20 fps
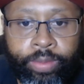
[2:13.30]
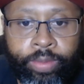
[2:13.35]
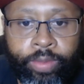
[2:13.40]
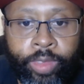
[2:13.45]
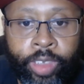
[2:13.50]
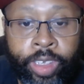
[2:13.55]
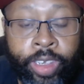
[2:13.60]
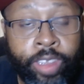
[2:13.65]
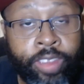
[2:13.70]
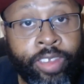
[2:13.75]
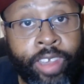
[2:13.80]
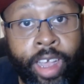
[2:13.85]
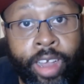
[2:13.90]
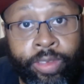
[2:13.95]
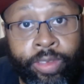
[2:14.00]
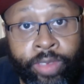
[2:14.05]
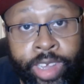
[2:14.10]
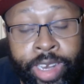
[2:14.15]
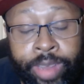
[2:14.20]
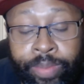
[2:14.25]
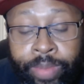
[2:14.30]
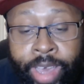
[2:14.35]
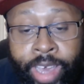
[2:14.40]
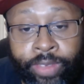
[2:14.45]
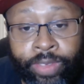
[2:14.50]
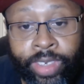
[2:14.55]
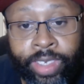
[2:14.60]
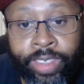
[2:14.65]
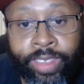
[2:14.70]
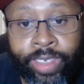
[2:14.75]
their top running back
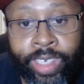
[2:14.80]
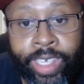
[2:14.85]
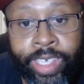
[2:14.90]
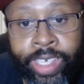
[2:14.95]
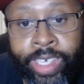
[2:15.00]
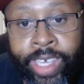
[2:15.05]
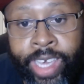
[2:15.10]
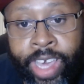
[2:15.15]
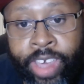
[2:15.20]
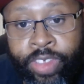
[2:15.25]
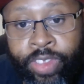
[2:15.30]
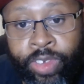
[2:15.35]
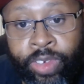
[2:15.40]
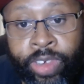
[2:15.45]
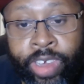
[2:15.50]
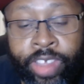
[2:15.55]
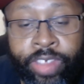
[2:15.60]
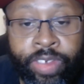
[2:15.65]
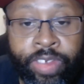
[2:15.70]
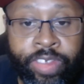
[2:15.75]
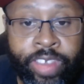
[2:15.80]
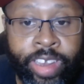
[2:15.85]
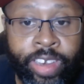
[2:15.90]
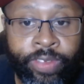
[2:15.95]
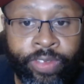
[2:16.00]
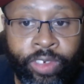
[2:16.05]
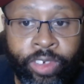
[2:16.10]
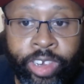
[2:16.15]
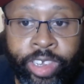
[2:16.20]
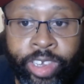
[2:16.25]
for Kentucky. He has
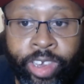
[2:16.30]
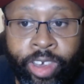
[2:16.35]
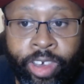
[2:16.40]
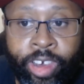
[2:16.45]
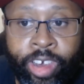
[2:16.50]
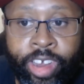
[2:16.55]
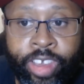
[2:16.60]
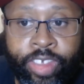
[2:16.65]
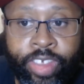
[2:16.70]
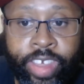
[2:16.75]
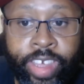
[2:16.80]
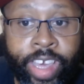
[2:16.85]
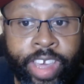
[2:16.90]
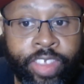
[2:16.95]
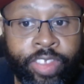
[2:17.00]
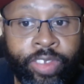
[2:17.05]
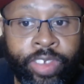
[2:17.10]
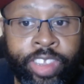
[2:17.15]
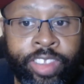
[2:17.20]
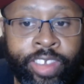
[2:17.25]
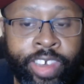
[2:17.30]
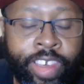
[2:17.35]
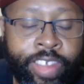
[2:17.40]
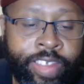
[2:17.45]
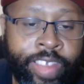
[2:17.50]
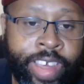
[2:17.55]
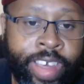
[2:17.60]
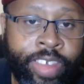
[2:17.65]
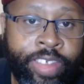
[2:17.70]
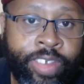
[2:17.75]
274 yards. He has three
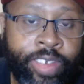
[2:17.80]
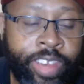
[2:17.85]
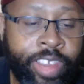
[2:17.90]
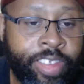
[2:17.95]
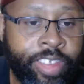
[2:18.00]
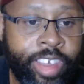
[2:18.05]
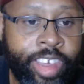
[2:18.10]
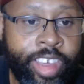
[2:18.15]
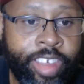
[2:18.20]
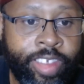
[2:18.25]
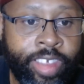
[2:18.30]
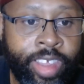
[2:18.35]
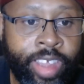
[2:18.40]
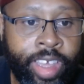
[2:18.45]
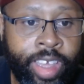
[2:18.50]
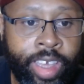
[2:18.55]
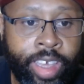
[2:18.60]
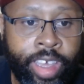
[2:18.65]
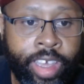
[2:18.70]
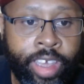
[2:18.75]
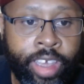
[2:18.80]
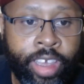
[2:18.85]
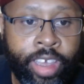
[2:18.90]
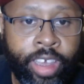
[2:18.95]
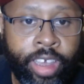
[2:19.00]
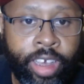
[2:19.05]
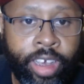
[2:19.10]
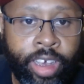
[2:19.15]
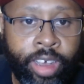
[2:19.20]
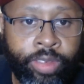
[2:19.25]
touchdowns on the season.
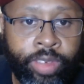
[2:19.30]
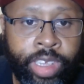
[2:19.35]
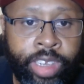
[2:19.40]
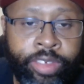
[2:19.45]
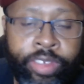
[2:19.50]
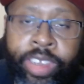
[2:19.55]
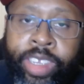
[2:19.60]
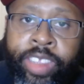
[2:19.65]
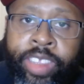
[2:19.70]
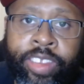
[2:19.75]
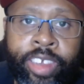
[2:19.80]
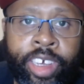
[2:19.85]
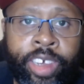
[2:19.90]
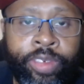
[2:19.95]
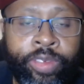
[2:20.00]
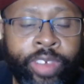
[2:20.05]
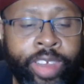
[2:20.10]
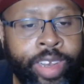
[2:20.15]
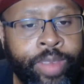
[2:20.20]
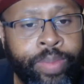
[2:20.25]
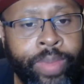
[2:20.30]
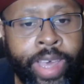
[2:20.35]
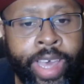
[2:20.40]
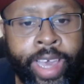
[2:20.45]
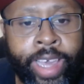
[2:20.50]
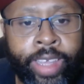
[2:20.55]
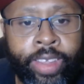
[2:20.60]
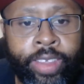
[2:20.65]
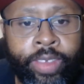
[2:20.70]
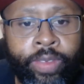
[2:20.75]
A really, really tough running
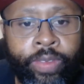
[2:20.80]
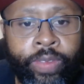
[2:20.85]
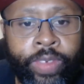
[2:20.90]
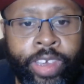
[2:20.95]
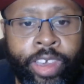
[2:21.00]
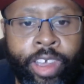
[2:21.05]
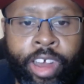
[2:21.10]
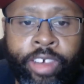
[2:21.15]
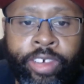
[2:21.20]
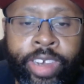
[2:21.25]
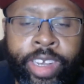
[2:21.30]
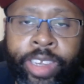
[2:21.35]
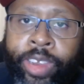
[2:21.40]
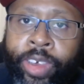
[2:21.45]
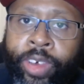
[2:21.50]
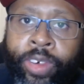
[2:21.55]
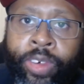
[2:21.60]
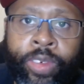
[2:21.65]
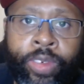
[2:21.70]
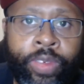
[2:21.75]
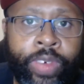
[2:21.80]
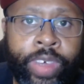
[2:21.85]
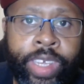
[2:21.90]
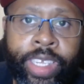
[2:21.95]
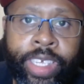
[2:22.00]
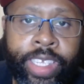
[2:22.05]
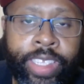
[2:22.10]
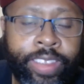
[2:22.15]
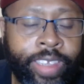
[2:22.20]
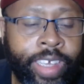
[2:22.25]
back. We already know
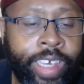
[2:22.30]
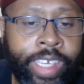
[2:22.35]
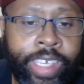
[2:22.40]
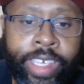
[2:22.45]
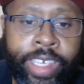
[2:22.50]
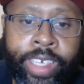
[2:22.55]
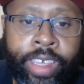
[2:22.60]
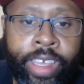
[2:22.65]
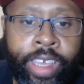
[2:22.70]
with Kentucky,